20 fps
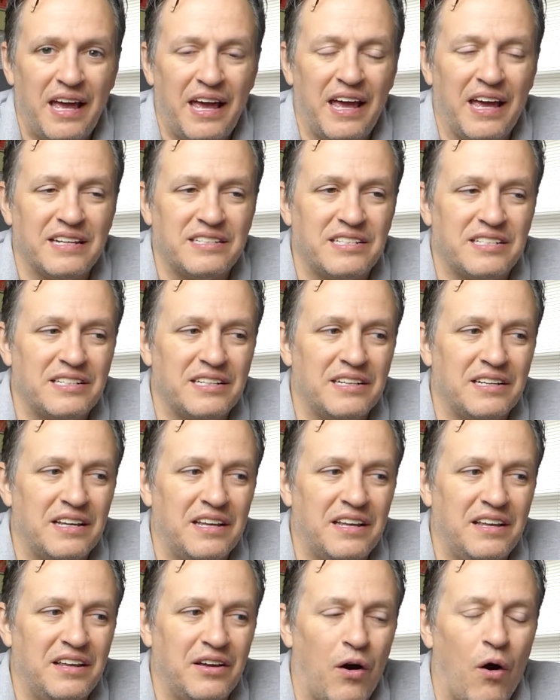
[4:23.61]
It's
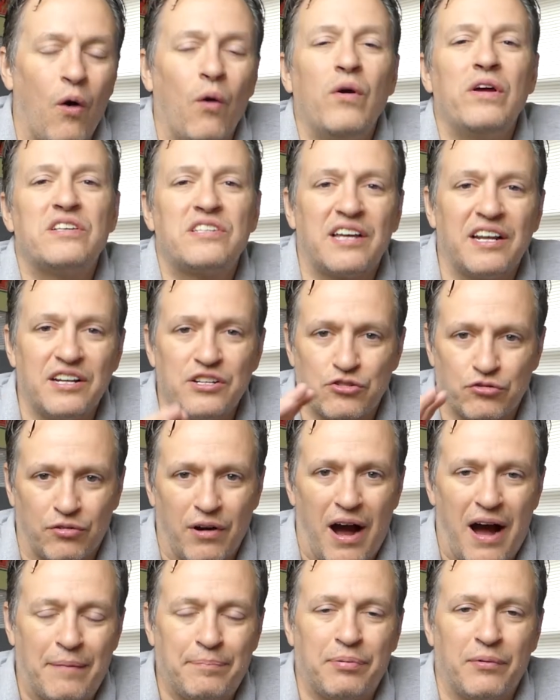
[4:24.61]
always going to
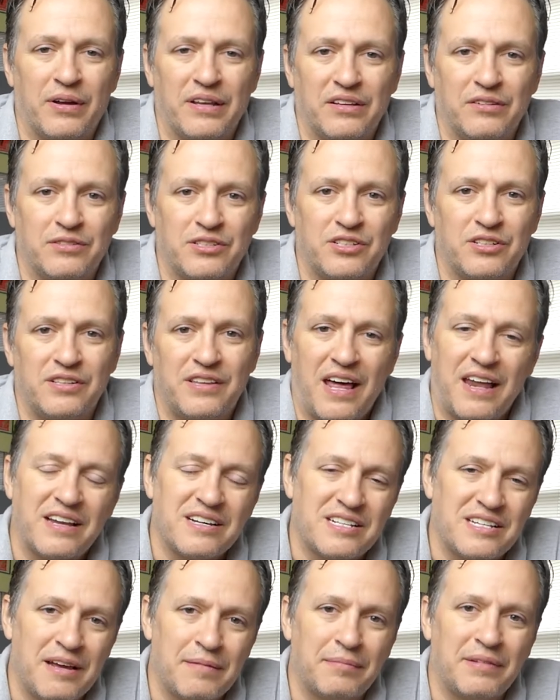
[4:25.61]
drop when you see that
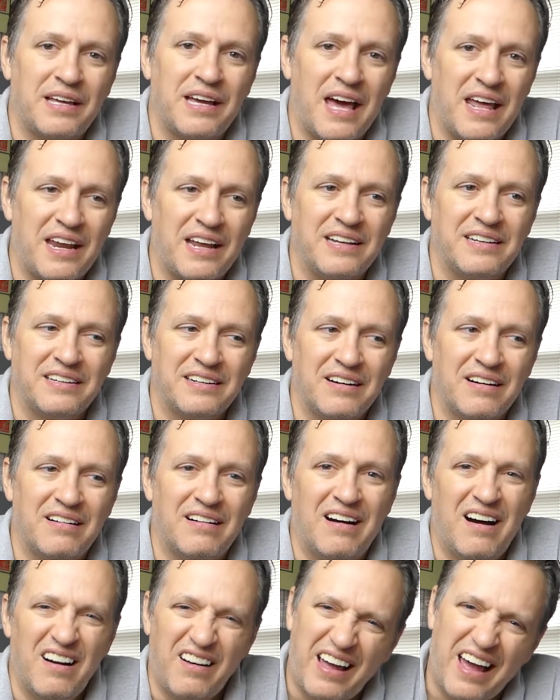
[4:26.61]
assembly edit and you
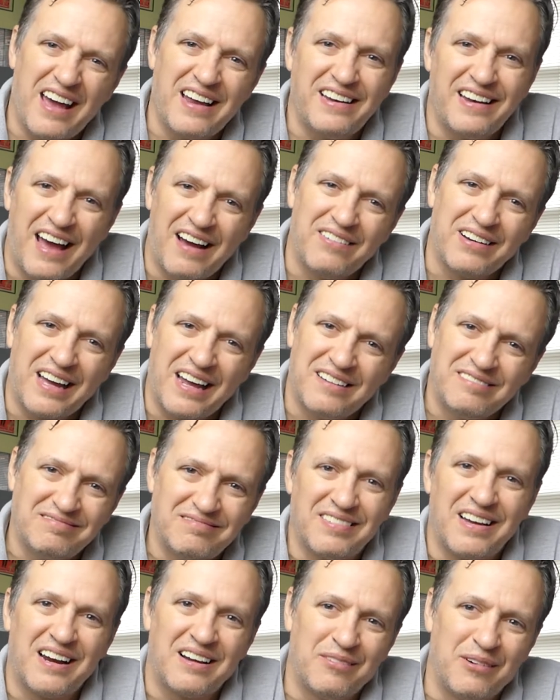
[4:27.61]
go, okay, now we
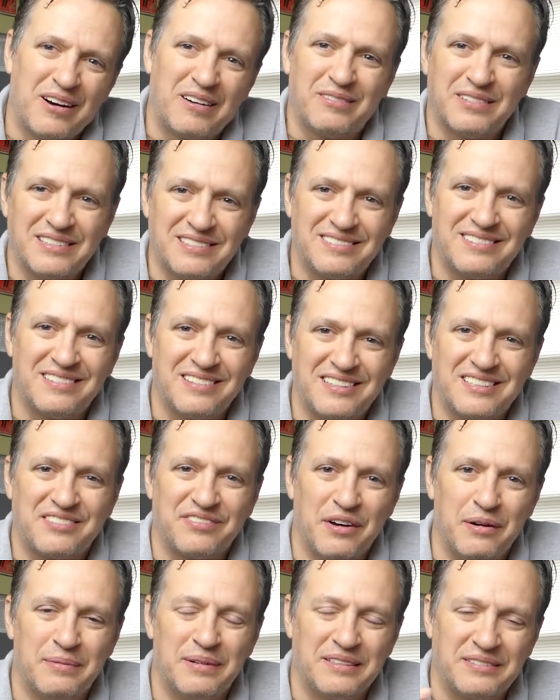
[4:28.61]
gotta work with this
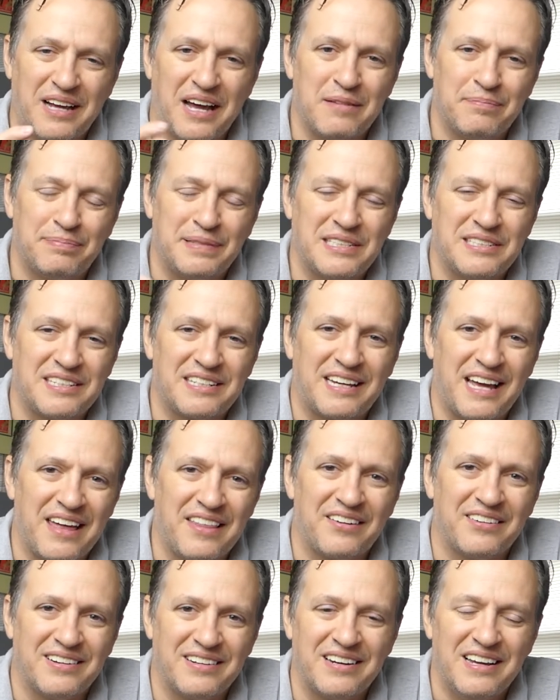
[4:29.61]
film and kind of piece it
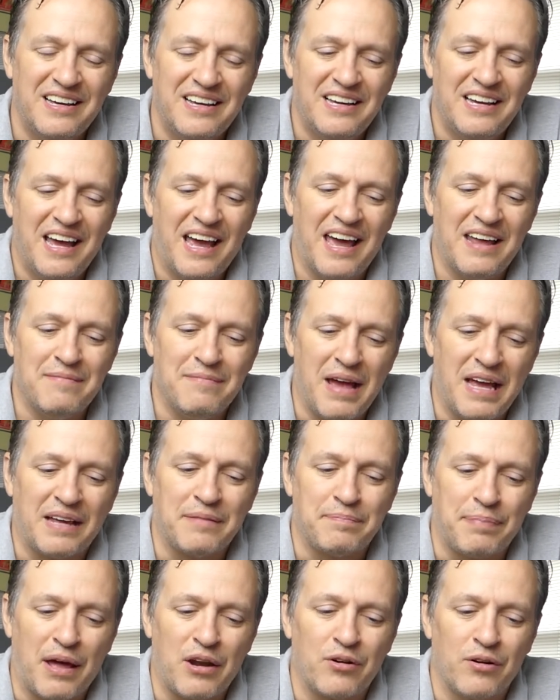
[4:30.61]
together and make
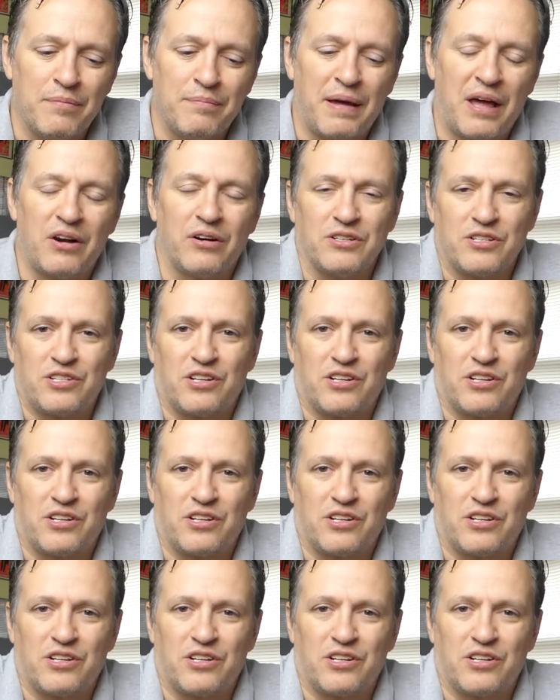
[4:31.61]
it better and better.